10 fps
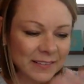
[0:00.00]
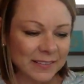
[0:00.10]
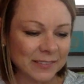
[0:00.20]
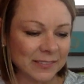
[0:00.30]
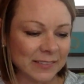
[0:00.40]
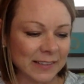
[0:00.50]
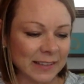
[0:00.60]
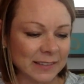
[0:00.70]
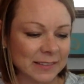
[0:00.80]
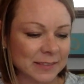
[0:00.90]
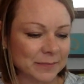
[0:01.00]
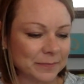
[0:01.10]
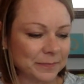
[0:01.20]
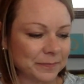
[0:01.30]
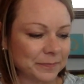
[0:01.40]
All right.
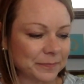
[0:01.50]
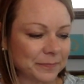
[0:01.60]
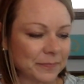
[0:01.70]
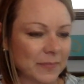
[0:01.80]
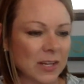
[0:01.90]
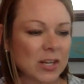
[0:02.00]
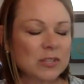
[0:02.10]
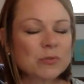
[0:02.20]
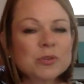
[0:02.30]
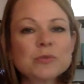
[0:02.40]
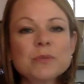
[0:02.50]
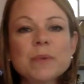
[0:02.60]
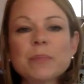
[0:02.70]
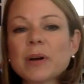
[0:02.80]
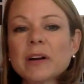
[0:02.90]
So just
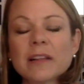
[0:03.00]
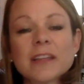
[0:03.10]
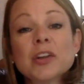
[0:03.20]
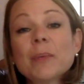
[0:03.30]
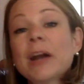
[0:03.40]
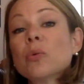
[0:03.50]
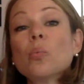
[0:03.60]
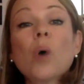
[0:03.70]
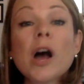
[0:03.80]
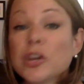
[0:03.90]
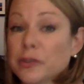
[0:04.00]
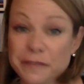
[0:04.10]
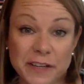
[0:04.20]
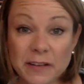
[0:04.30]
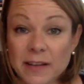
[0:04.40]
remember that no matter what you're
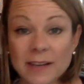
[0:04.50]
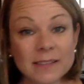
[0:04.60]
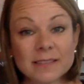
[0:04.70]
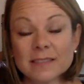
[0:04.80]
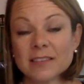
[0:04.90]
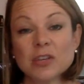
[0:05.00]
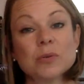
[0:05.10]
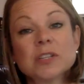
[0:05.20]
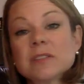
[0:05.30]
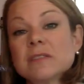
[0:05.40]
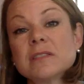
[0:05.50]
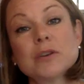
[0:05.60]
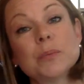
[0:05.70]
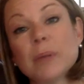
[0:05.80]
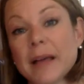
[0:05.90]
feeling, you are
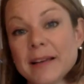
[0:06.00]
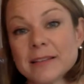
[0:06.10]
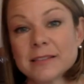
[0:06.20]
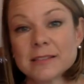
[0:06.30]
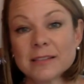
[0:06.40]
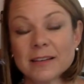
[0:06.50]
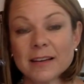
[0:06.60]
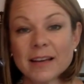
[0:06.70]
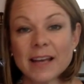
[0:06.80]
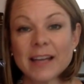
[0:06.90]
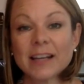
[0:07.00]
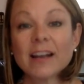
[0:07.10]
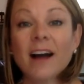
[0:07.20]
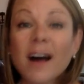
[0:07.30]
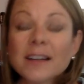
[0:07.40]
still blessed. And in
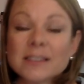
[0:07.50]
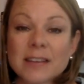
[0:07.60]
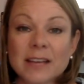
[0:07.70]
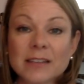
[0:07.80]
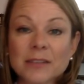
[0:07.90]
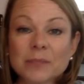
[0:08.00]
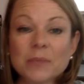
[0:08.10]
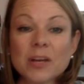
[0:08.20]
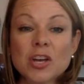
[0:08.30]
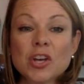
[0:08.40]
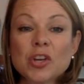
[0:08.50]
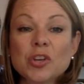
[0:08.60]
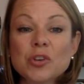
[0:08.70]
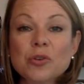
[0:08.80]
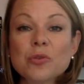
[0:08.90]
God's kingdom,
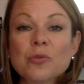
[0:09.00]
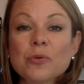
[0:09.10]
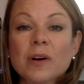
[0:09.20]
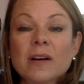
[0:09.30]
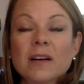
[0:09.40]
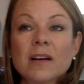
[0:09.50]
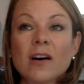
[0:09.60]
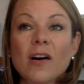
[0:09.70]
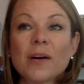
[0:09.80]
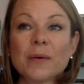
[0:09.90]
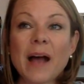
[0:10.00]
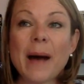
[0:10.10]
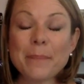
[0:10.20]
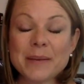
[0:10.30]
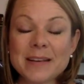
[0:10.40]
you are
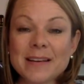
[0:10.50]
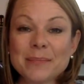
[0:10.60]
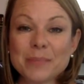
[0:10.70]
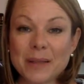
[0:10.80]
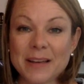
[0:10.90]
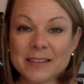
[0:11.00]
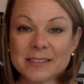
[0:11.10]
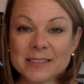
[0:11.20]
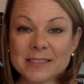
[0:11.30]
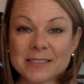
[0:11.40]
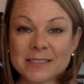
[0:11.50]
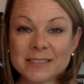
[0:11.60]
happy and blessed.